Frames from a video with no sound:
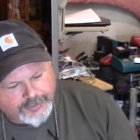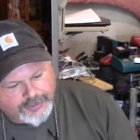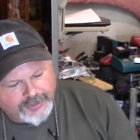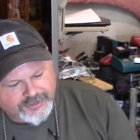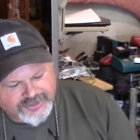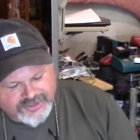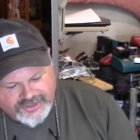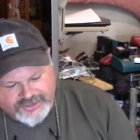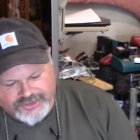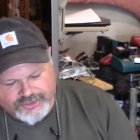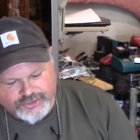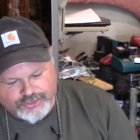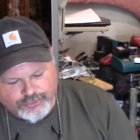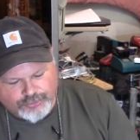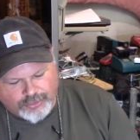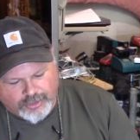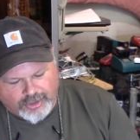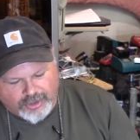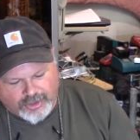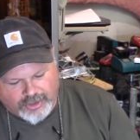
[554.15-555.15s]
Decent
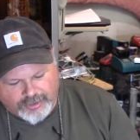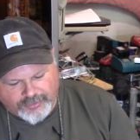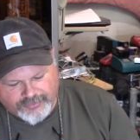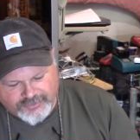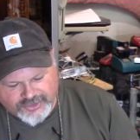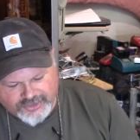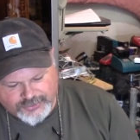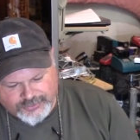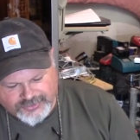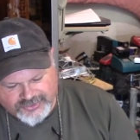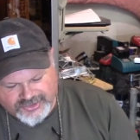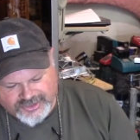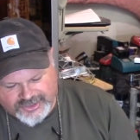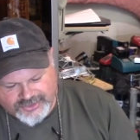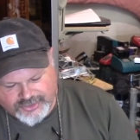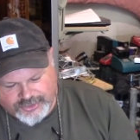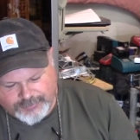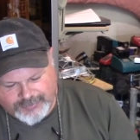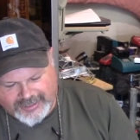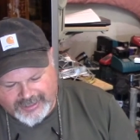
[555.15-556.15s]
draw. This one's
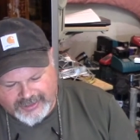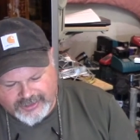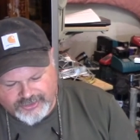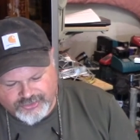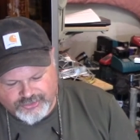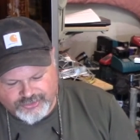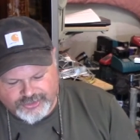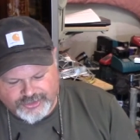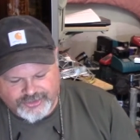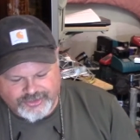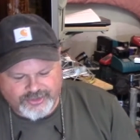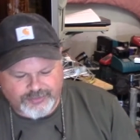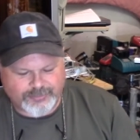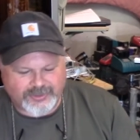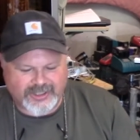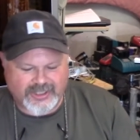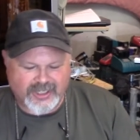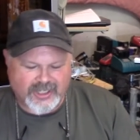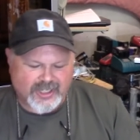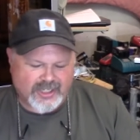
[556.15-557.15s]
not too bad construction,
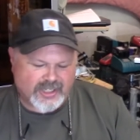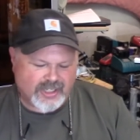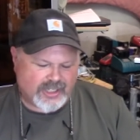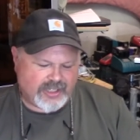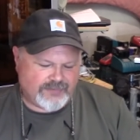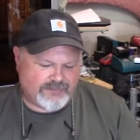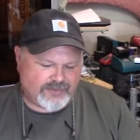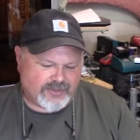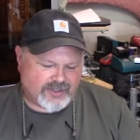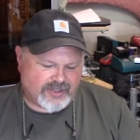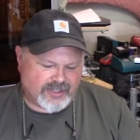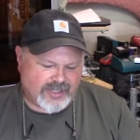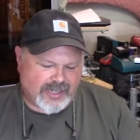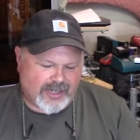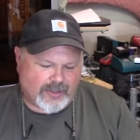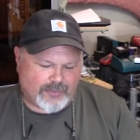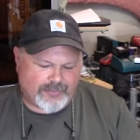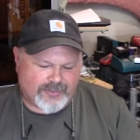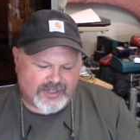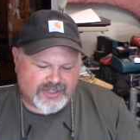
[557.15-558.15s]
but even
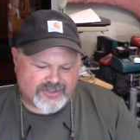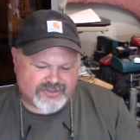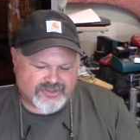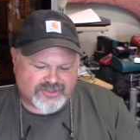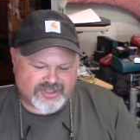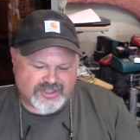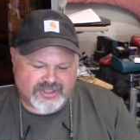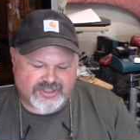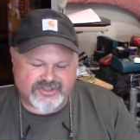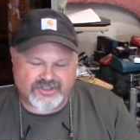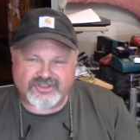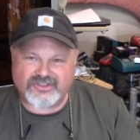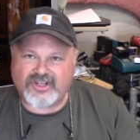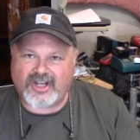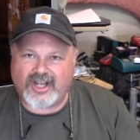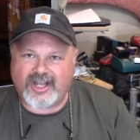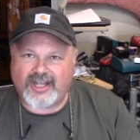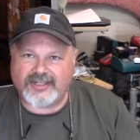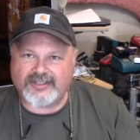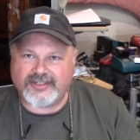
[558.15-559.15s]
now that it's just
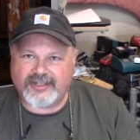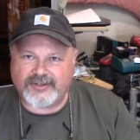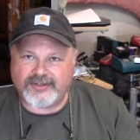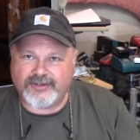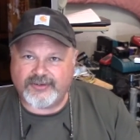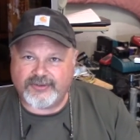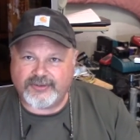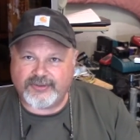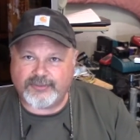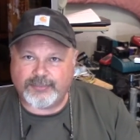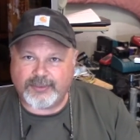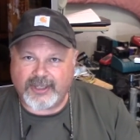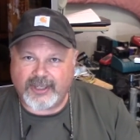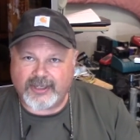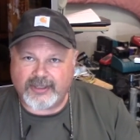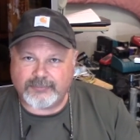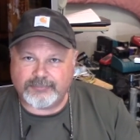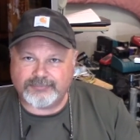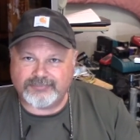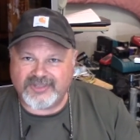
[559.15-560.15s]
hot down here at the
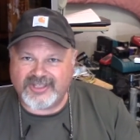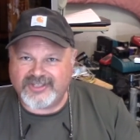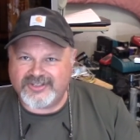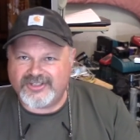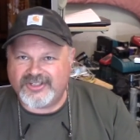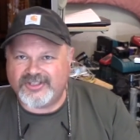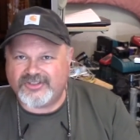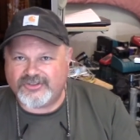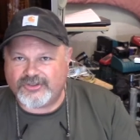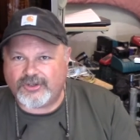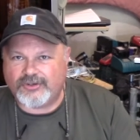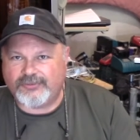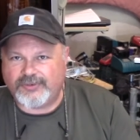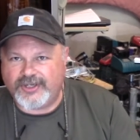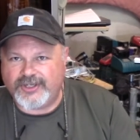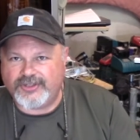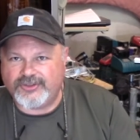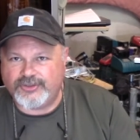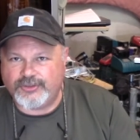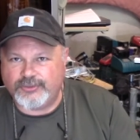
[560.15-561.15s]
bottom, it's
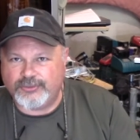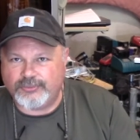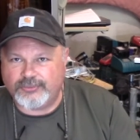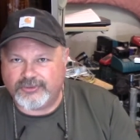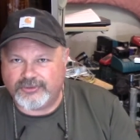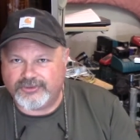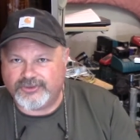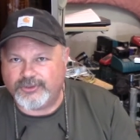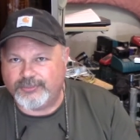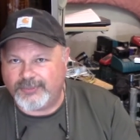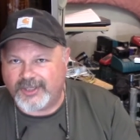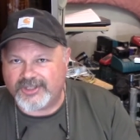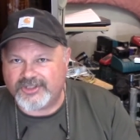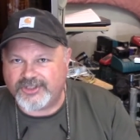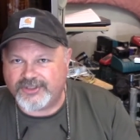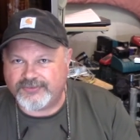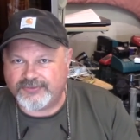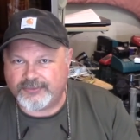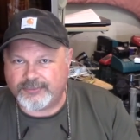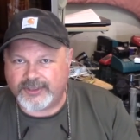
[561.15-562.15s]
already too
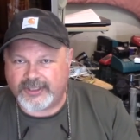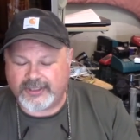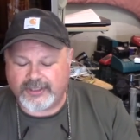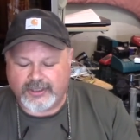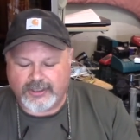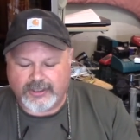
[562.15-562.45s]
mushy for me.